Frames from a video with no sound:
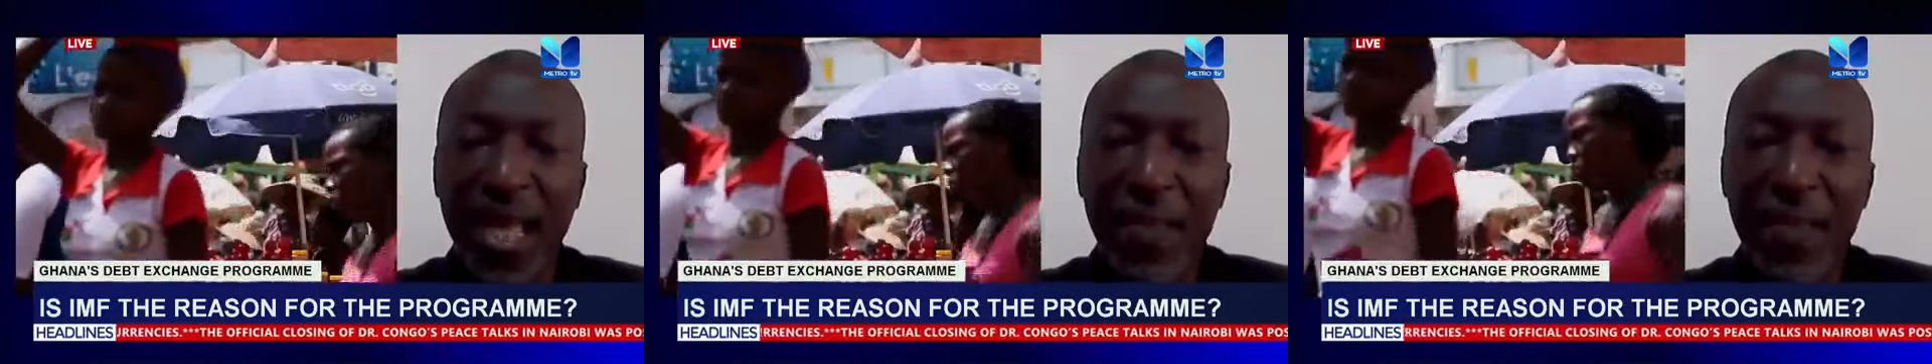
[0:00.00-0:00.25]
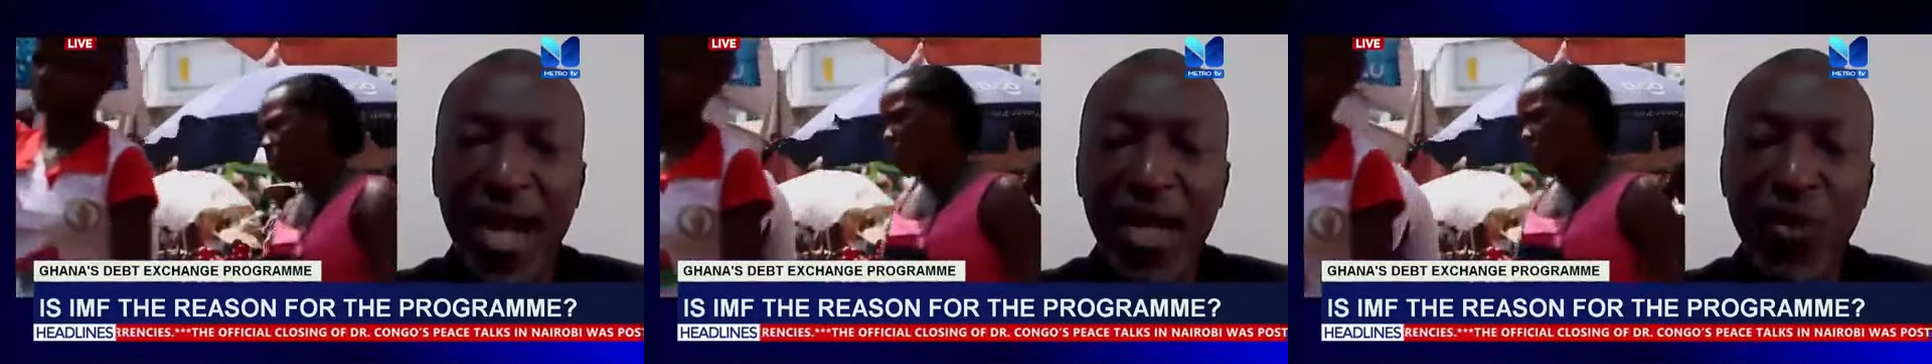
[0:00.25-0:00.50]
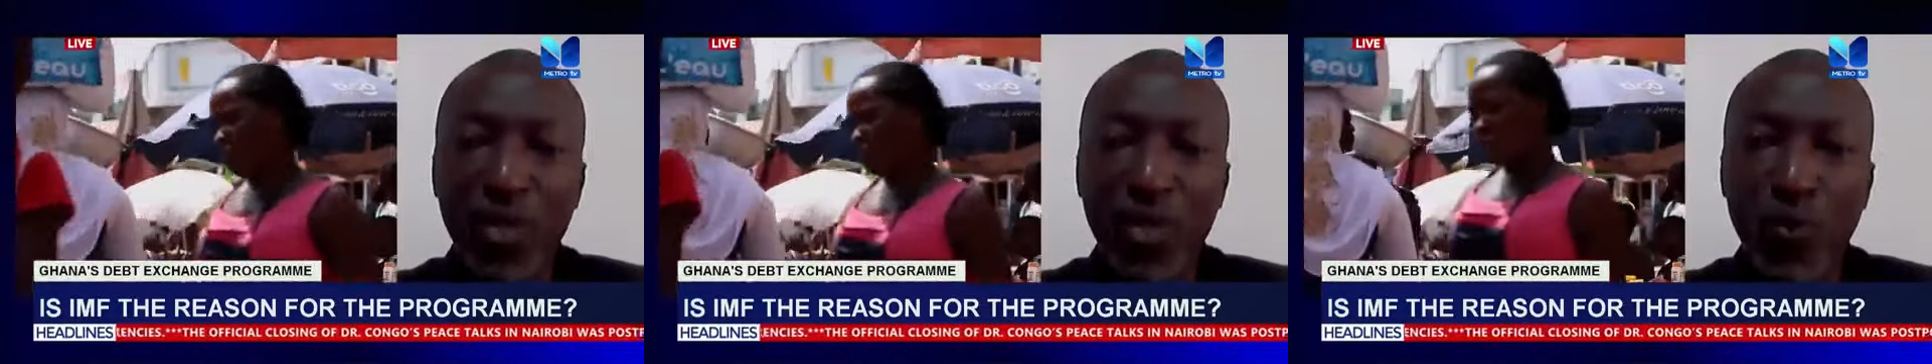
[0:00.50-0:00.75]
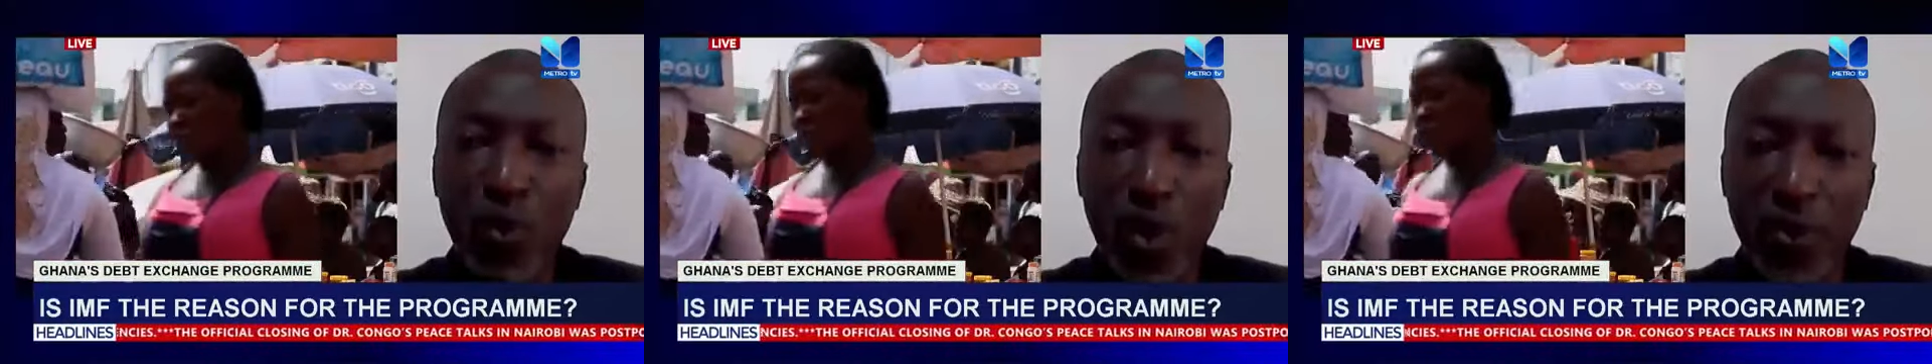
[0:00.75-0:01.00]
My only
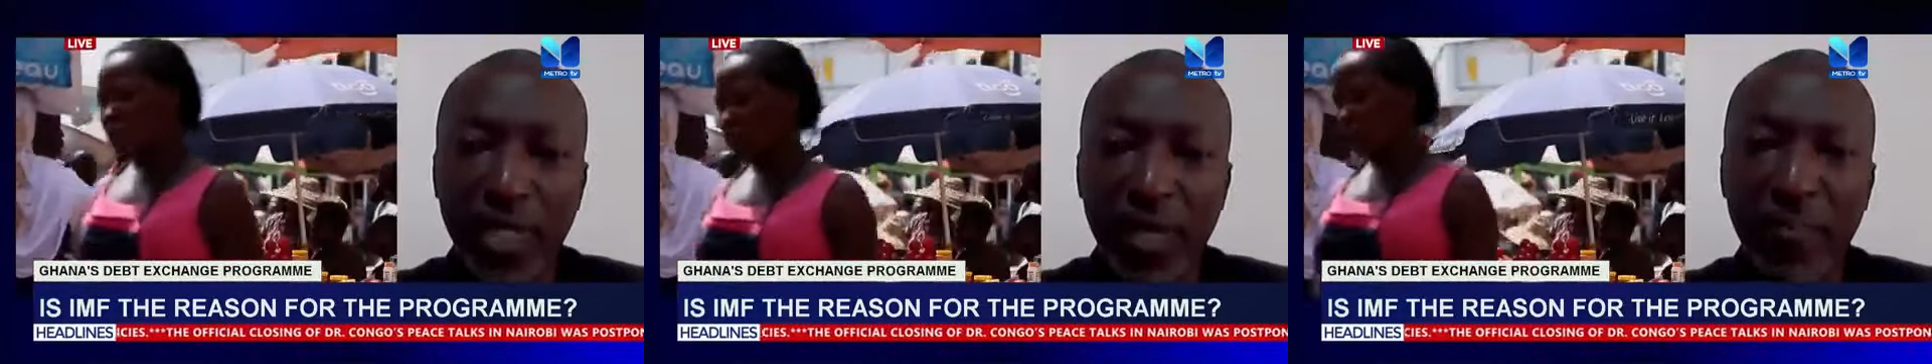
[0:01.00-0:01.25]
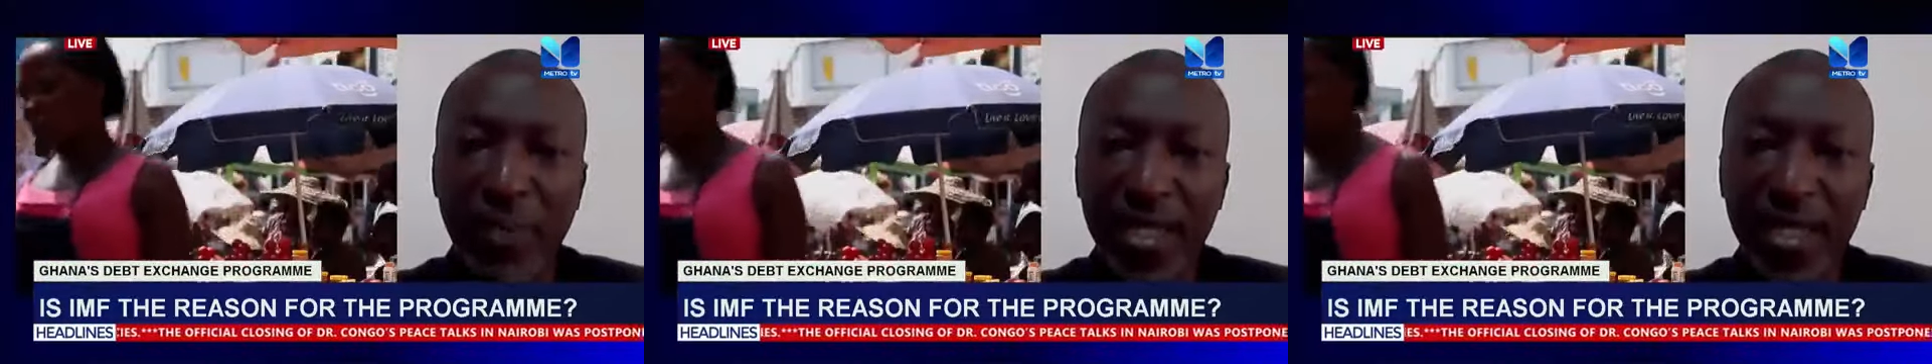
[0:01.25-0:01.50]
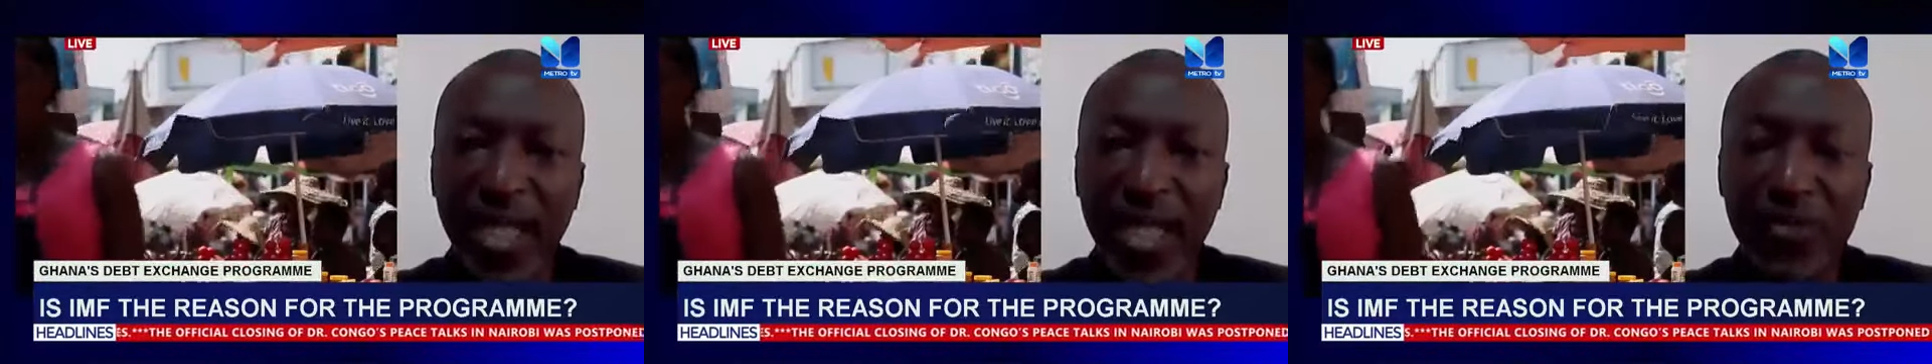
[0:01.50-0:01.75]
worry and panic right. has to